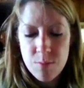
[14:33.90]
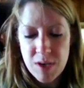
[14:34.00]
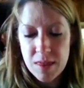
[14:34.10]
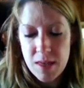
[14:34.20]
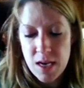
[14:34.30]

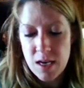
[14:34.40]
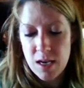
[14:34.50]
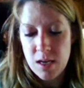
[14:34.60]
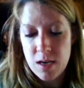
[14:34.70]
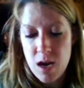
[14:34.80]
be
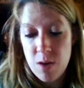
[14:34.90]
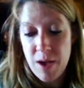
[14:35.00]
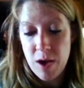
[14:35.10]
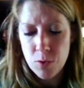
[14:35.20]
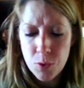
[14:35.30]
thinking
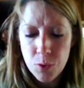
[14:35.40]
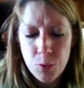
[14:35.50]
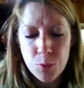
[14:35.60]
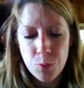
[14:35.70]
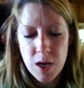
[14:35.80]
about
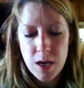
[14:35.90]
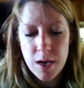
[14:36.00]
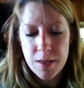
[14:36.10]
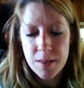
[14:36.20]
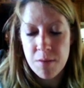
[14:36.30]
who
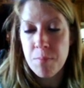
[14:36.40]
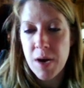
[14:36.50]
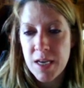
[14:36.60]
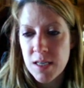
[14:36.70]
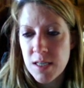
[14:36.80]
they
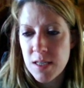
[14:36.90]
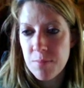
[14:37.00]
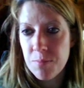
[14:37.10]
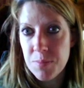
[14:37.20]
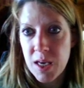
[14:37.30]
might
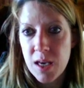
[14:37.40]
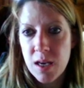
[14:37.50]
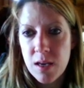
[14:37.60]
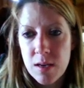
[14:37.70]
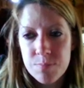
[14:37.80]
be.